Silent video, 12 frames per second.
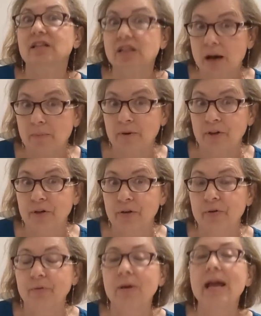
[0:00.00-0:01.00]

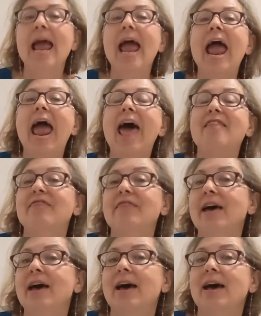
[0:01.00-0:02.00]
W, and
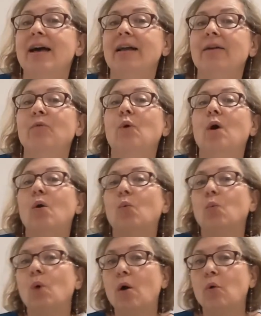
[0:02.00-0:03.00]
then
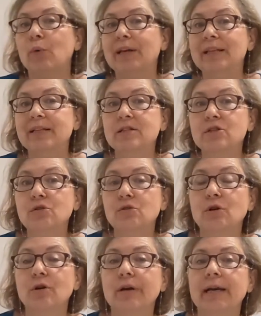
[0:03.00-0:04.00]
I'll read the
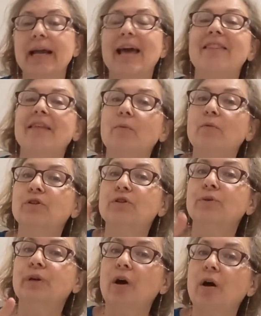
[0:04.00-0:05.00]
story, and then we'll
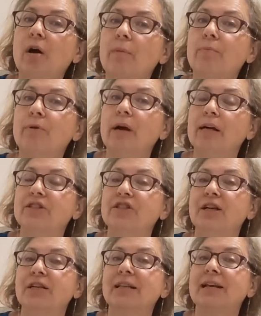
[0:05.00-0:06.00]
do an art
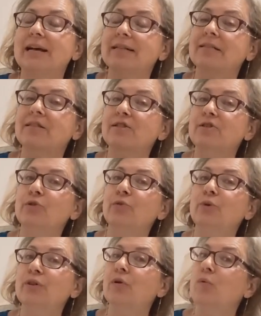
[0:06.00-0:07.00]
project that has to do
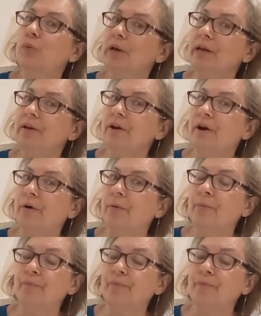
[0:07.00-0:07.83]
with a window.